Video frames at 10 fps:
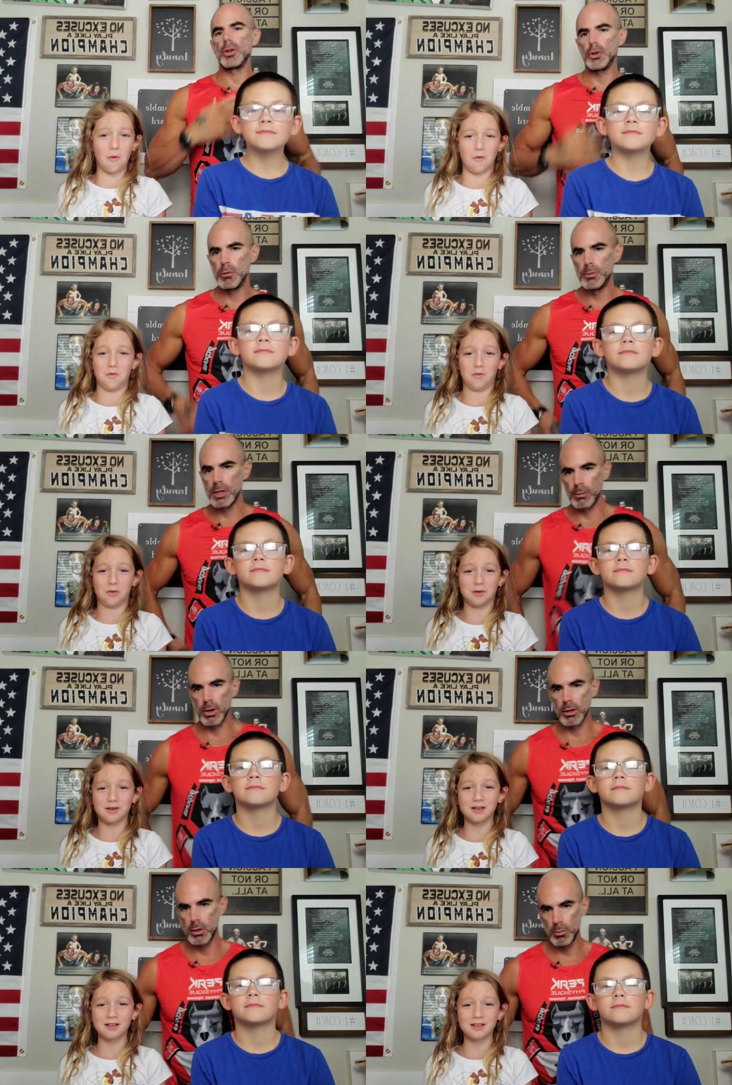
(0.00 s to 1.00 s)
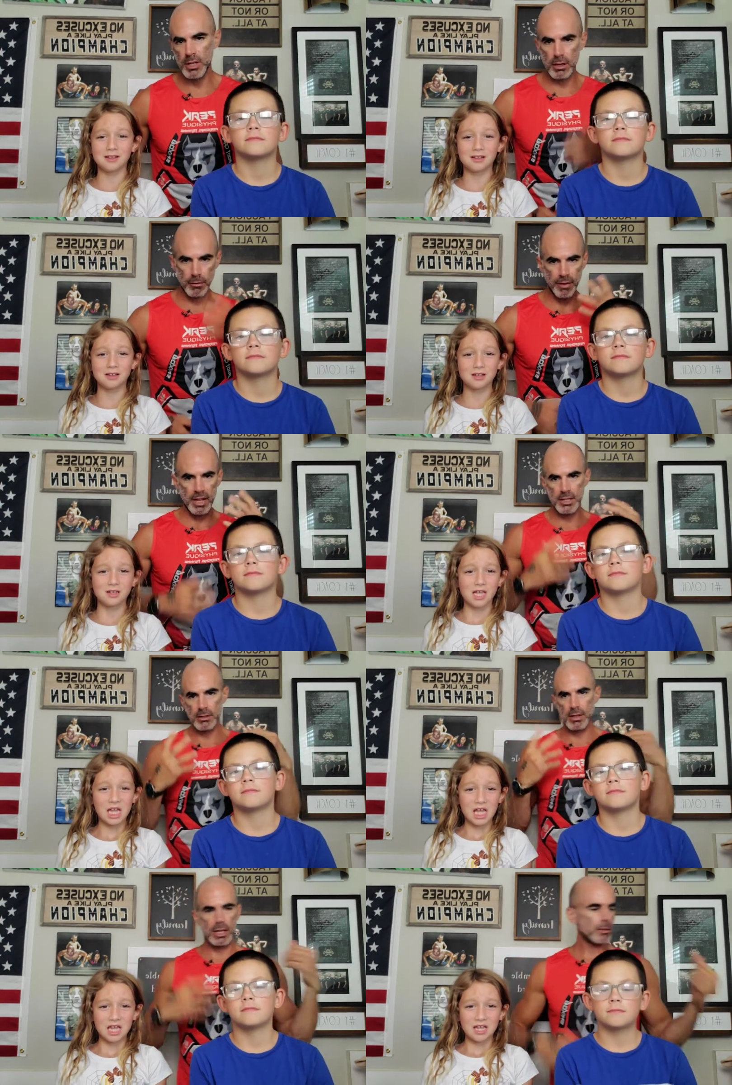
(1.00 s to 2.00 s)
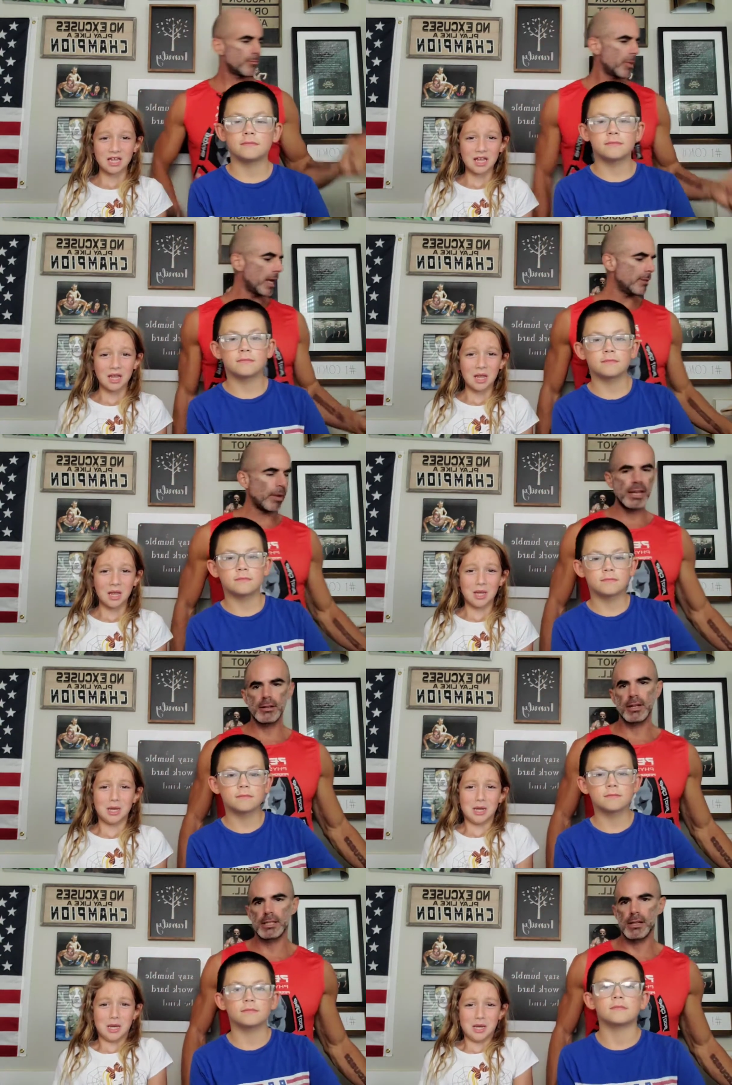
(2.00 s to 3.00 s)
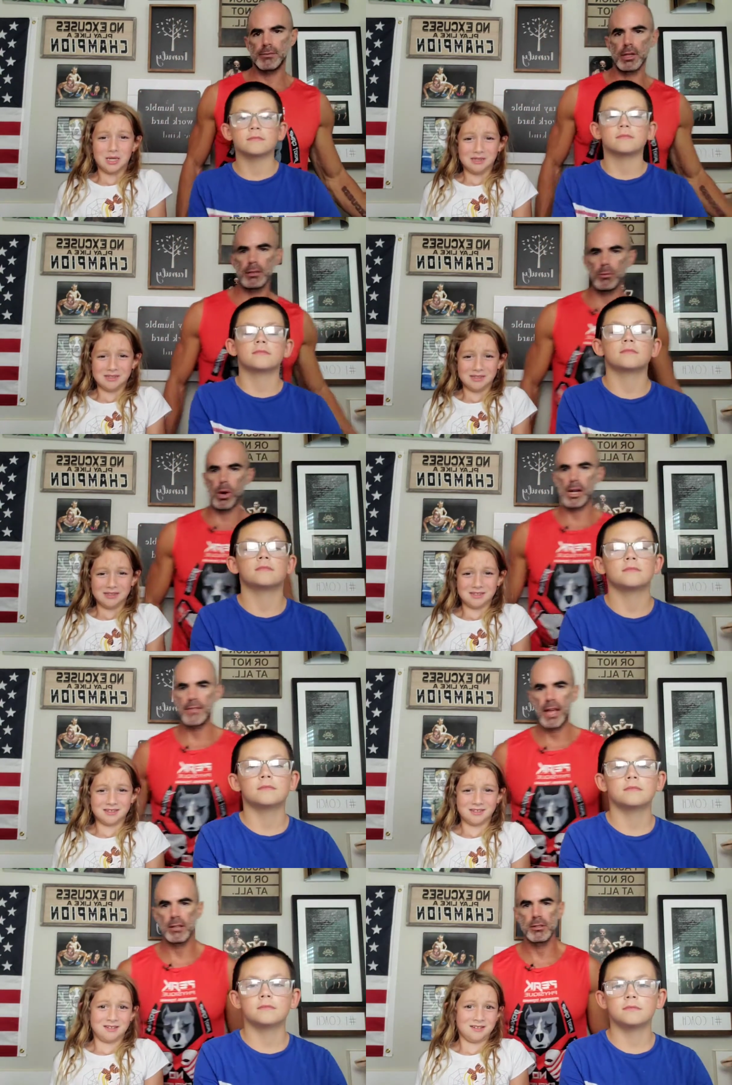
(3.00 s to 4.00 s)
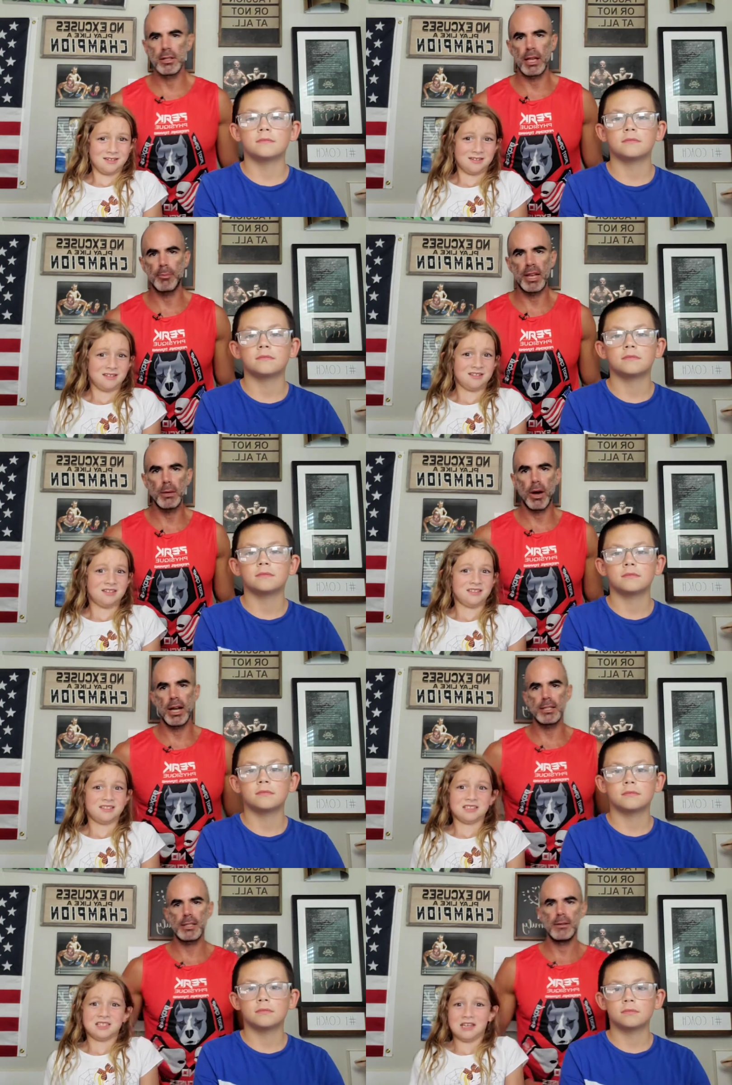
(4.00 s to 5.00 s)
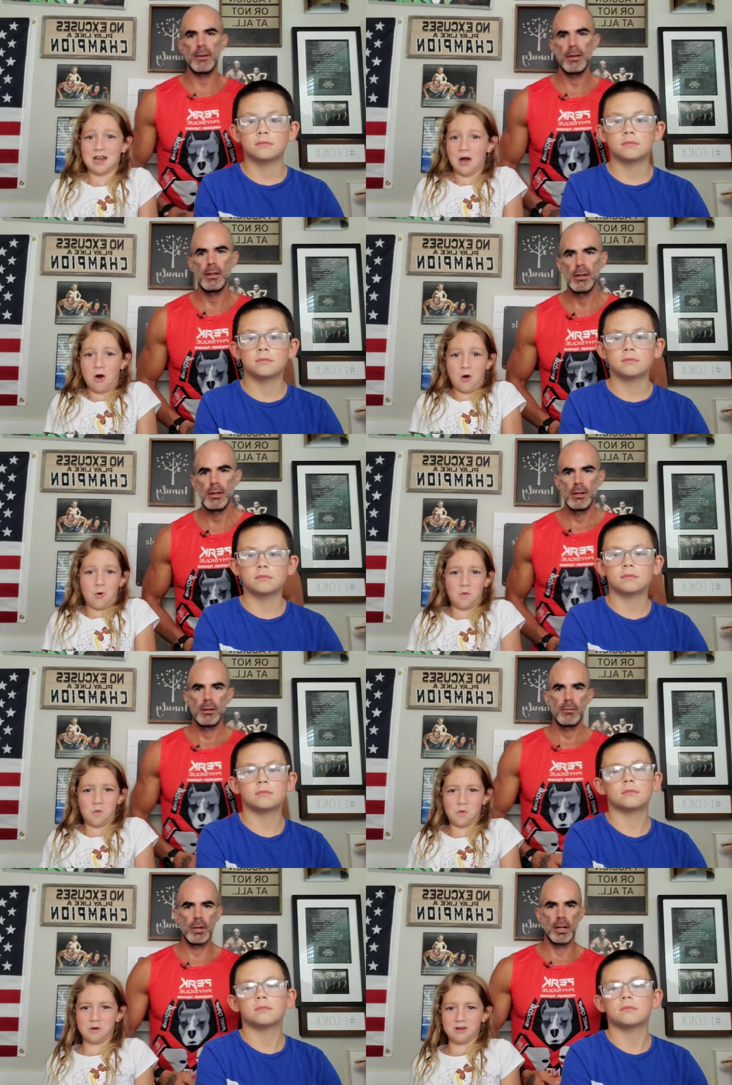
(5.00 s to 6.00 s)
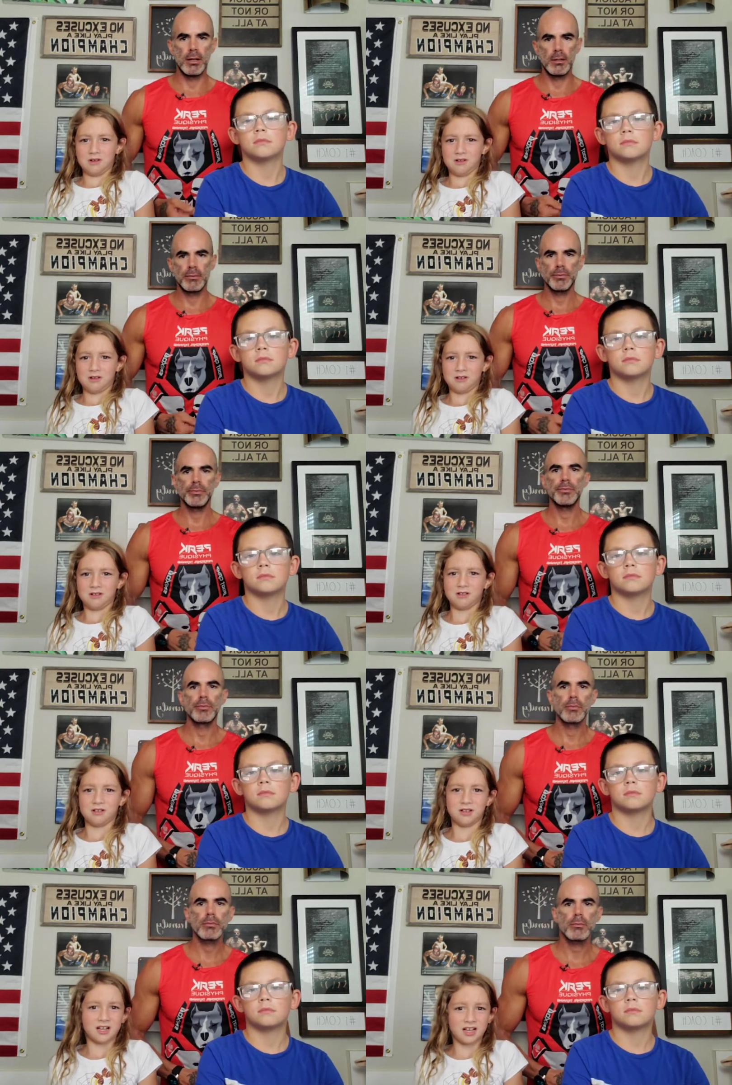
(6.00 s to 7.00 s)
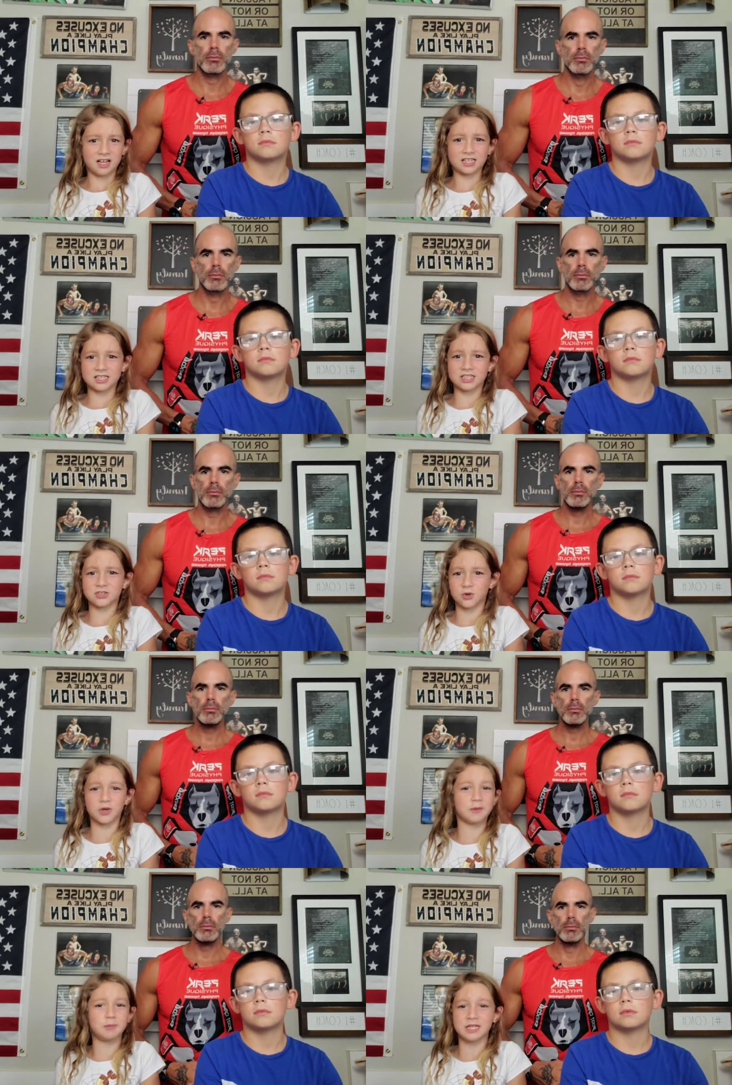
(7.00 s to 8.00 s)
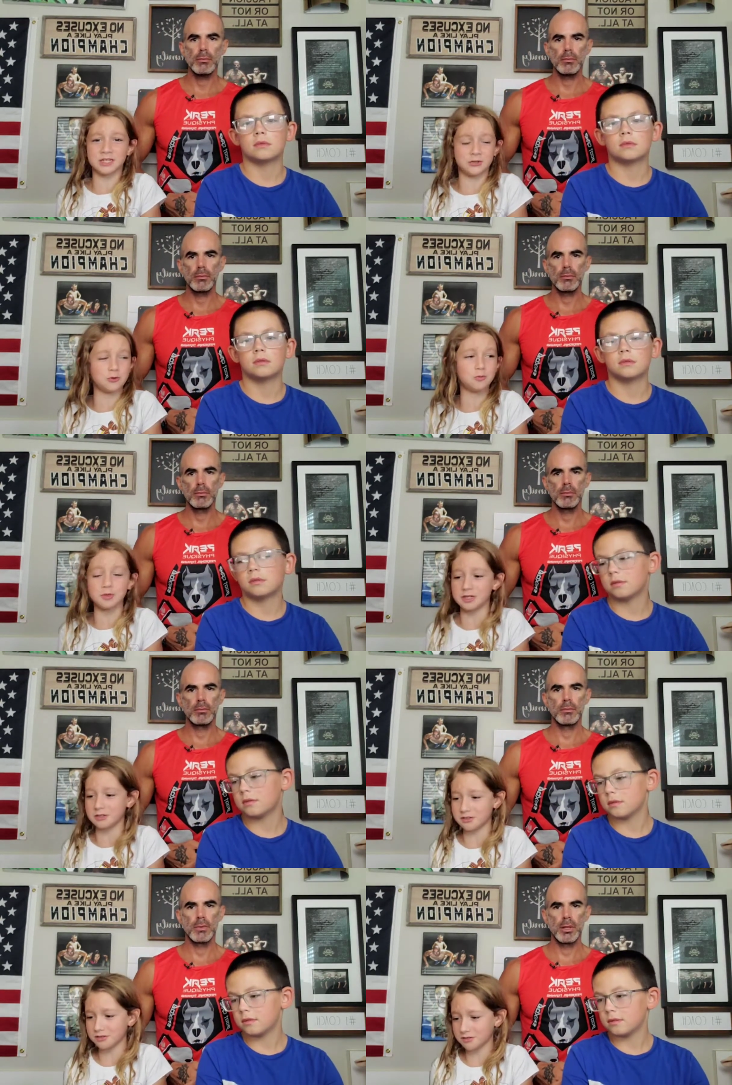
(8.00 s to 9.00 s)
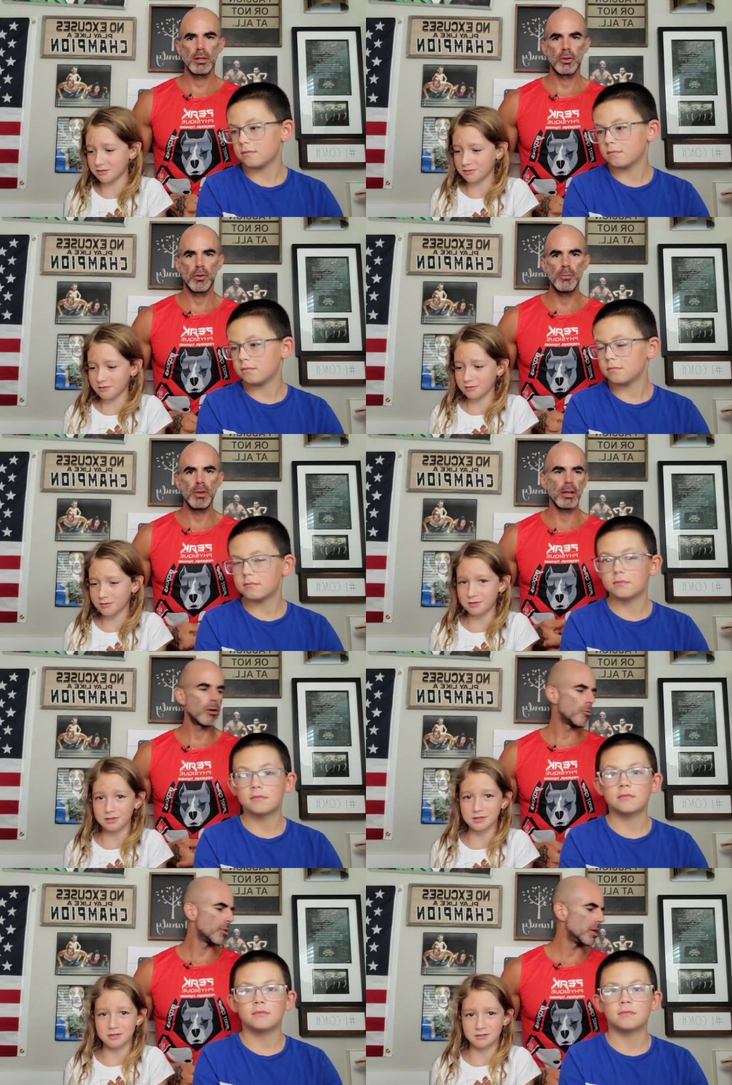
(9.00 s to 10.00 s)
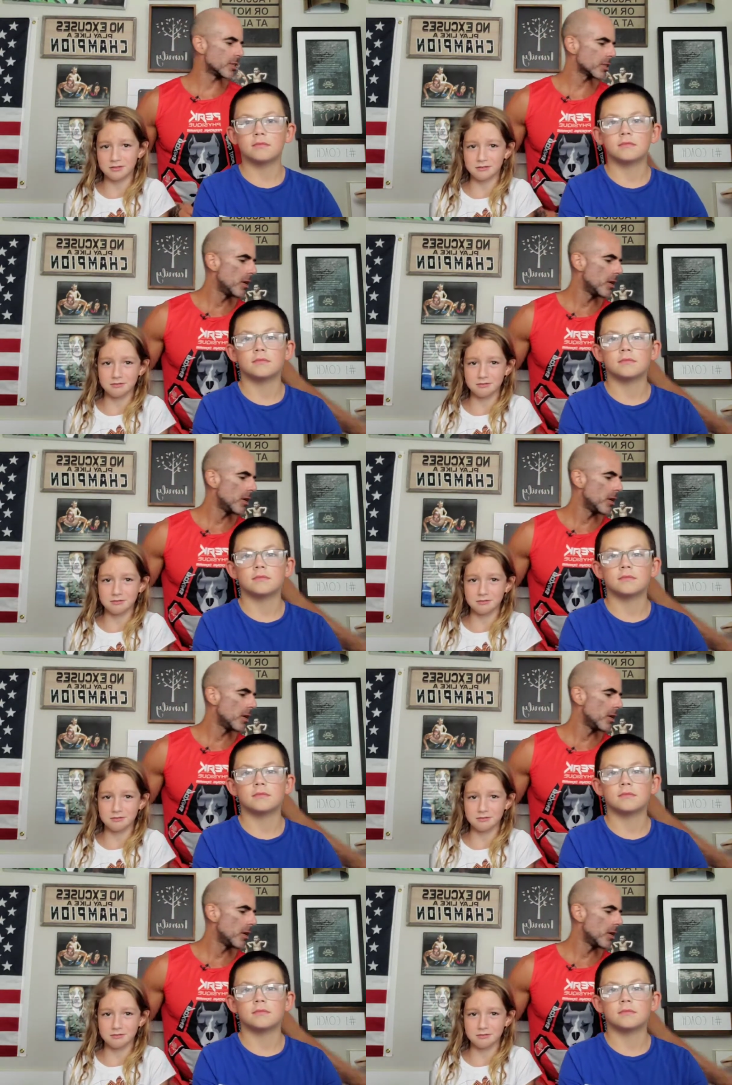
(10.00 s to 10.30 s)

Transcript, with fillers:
Speaker 1: goops. You can put all the goops on your face and all that paint, paint and all that stuff. Looking, walking out the house looking like Pennywise.
Speaker 2: No. Why not? Cause it's creepy and goopyish.
Speaker 1: Creepy and goopyish.